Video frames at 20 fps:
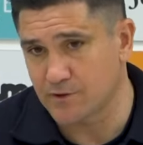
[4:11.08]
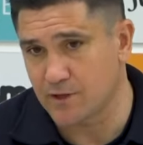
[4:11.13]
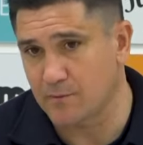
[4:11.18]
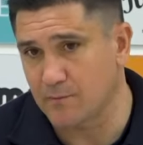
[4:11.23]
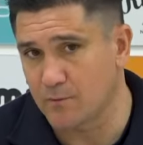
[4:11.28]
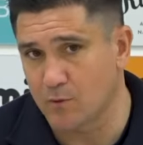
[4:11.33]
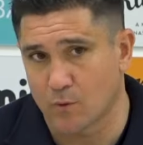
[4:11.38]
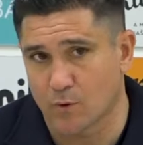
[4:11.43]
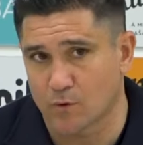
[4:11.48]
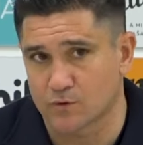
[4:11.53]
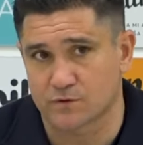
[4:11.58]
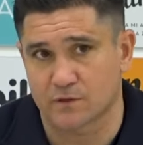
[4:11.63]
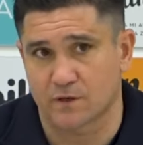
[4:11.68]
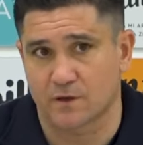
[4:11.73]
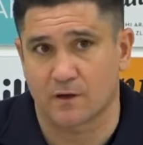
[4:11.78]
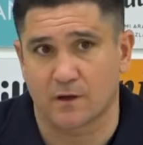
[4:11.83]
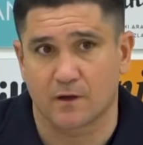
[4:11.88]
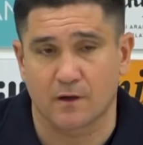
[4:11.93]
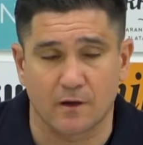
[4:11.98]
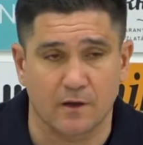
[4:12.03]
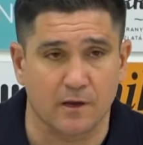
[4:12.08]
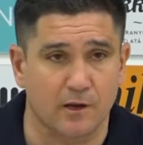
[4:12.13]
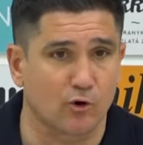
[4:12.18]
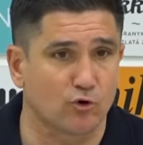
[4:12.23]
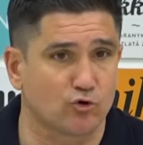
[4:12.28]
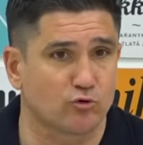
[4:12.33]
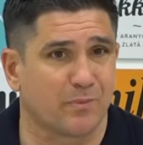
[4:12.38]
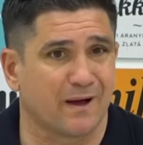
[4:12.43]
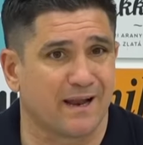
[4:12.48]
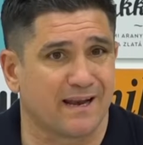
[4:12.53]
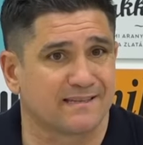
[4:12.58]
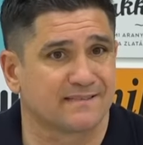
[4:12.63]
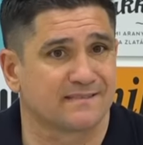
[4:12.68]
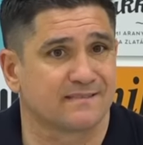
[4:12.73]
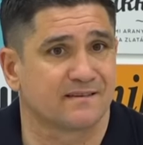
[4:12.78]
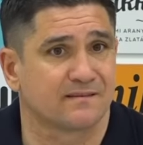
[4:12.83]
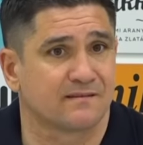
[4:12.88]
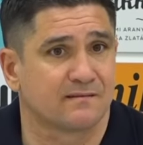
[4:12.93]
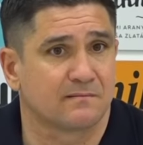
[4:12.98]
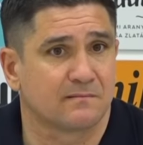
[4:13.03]
the team was in good
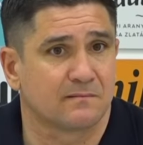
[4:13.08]
balance.